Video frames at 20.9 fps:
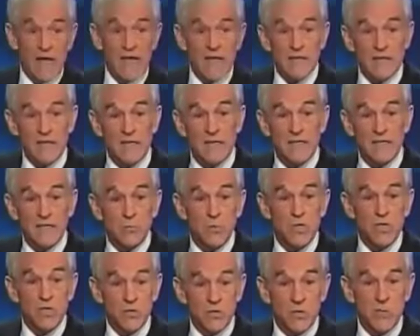He thinks
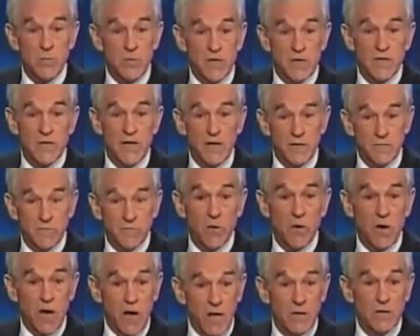we should be there for
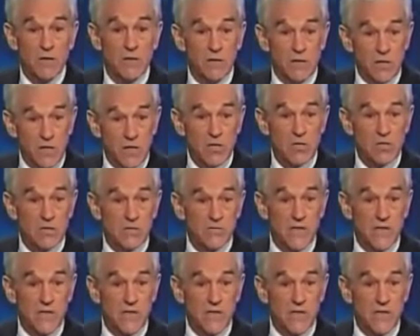a hundred years if